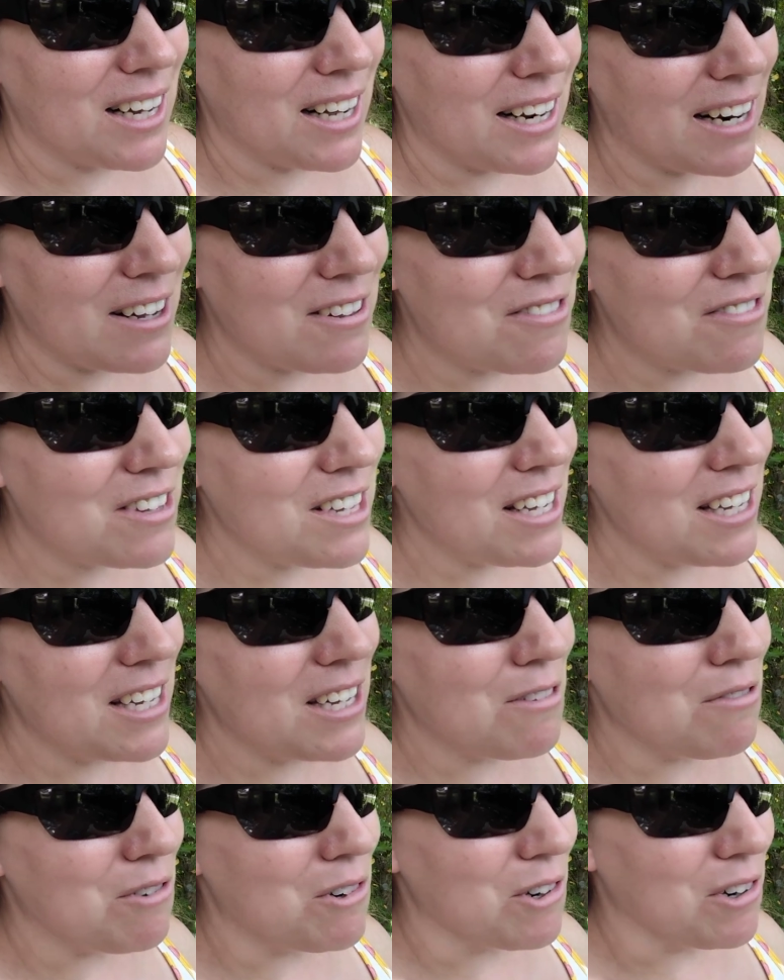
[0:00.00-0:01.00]
I think
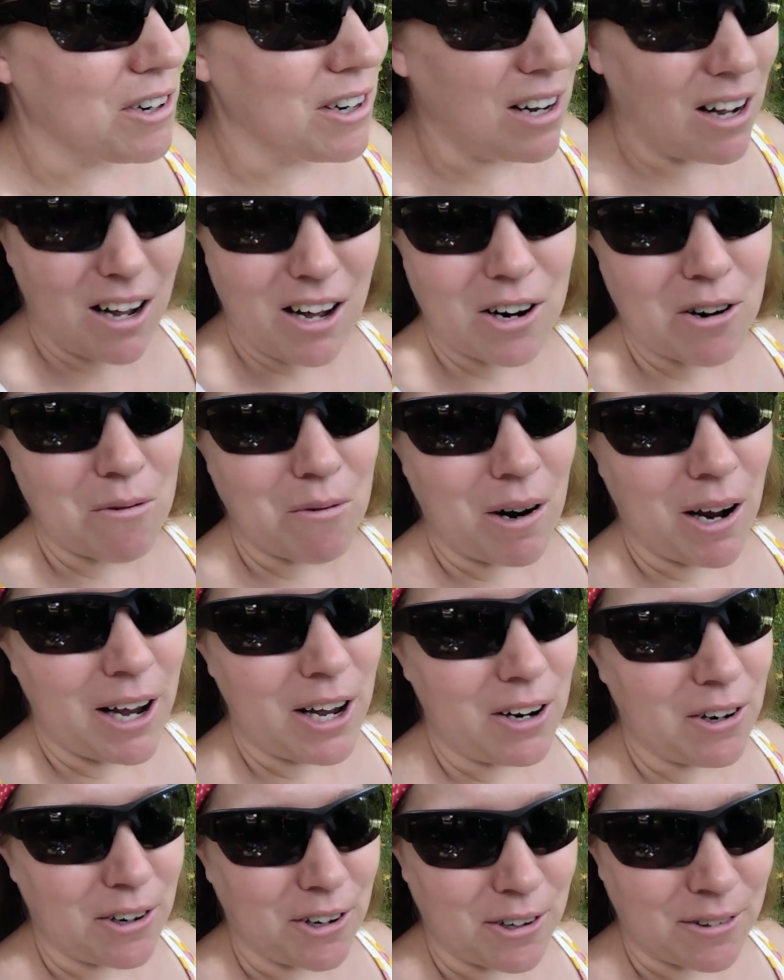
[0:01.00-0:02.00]
if you're not a
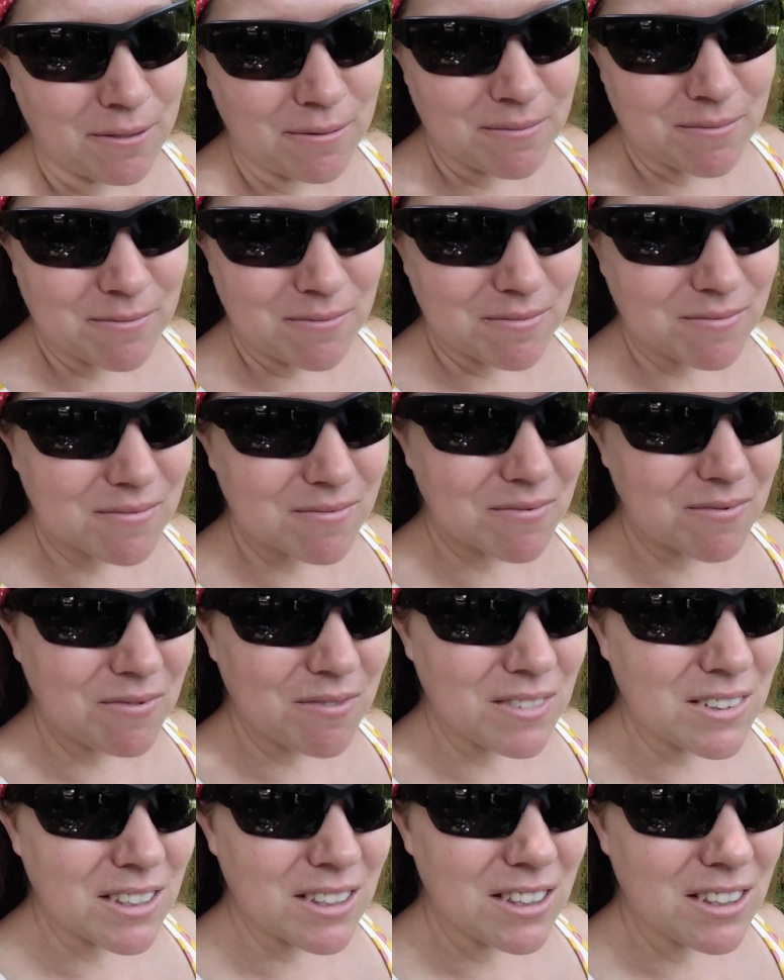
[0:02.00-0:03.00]
writer,
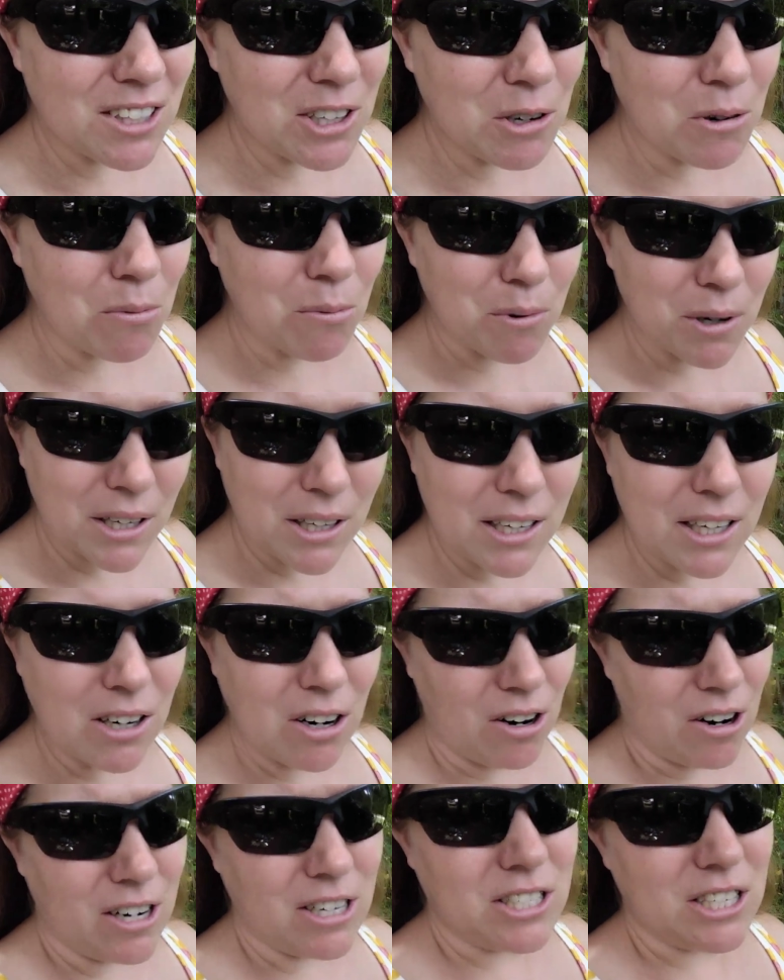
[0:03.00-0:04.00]
they're really
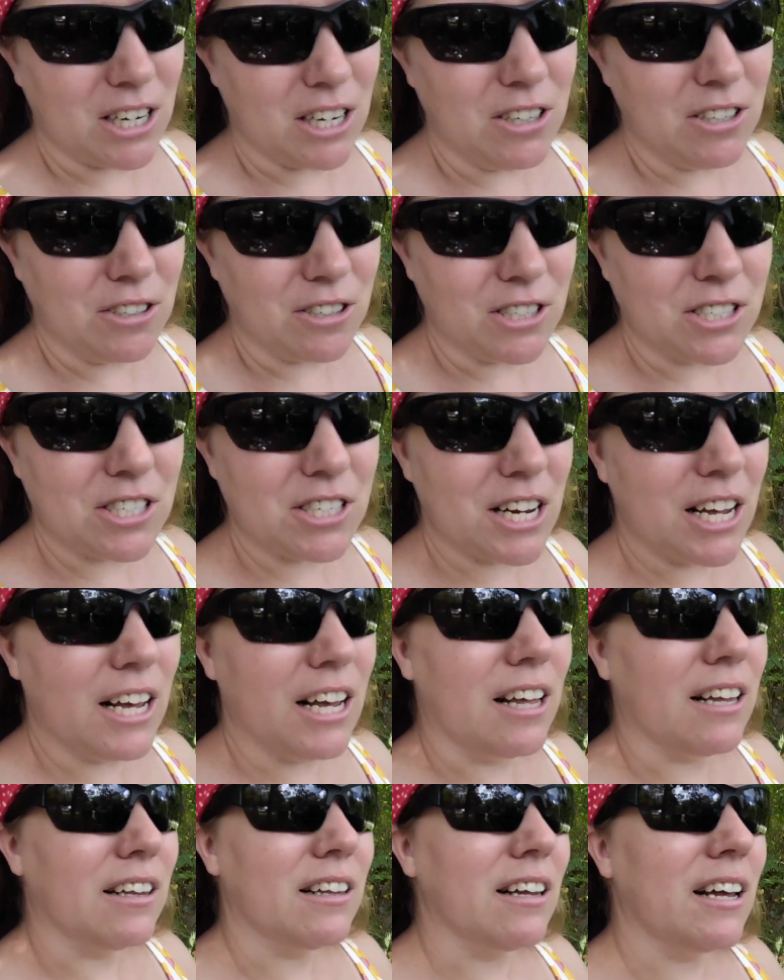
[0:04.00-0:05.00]
hard to
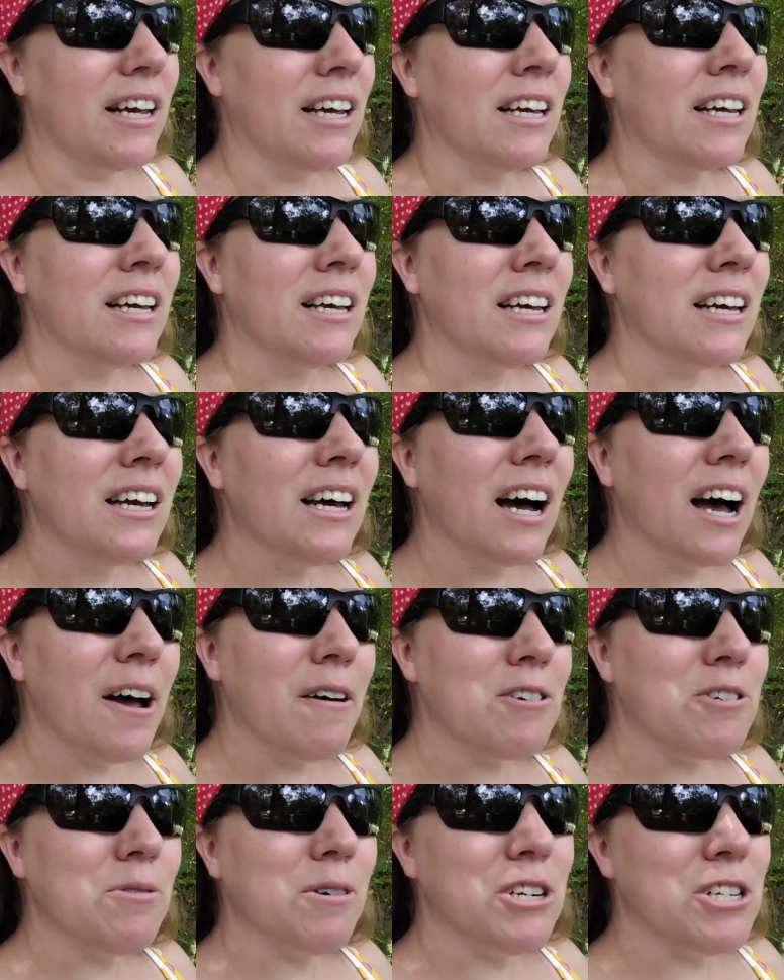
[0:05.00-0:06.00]
understand. Like,
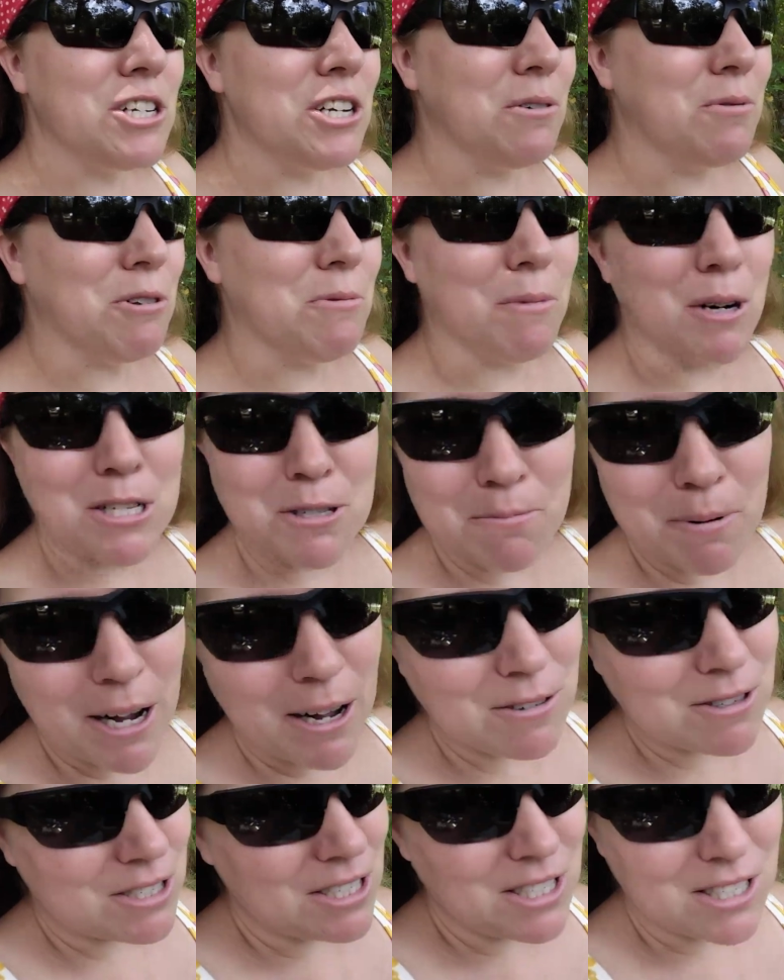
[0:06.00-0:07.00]
I was watching it with my
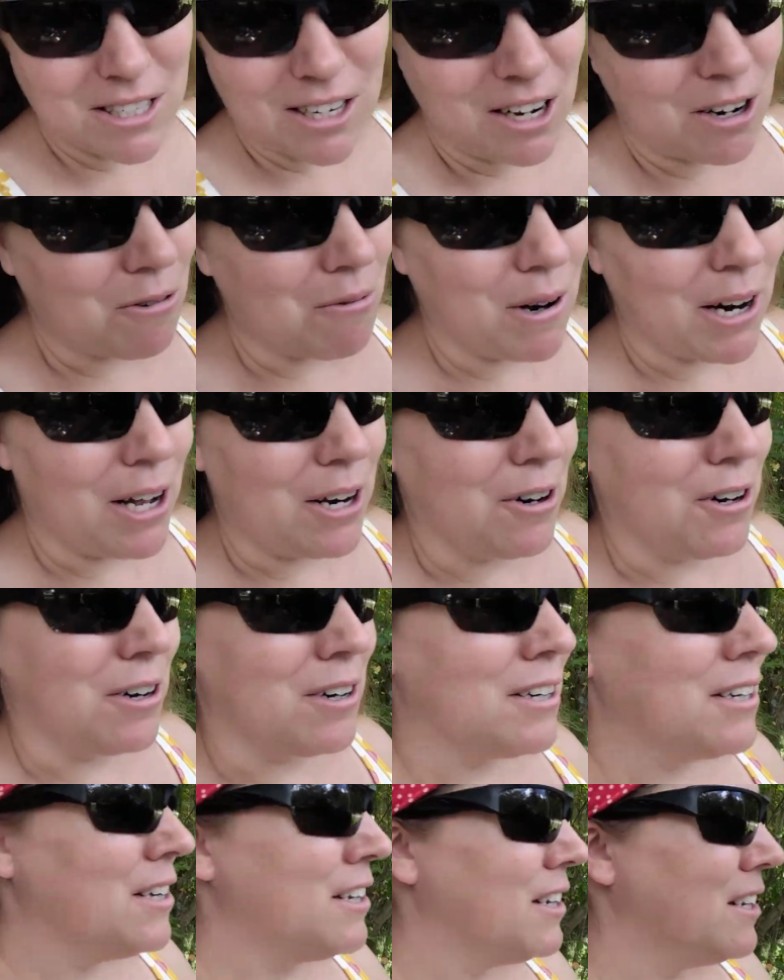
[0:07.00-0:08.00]
spouse. He's not a writer.
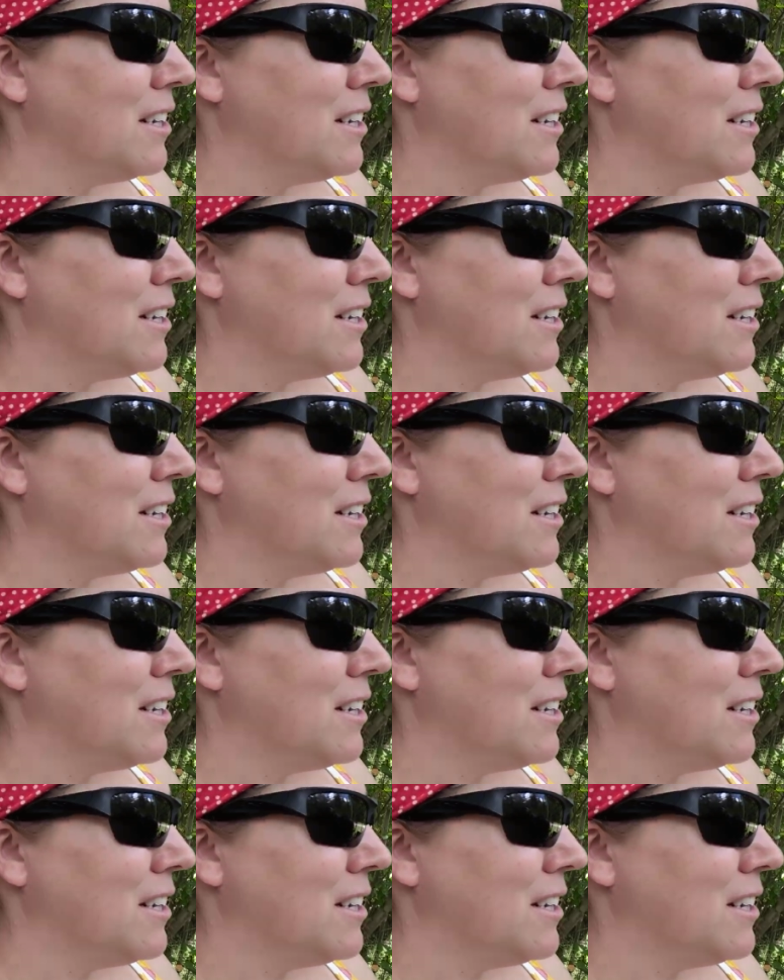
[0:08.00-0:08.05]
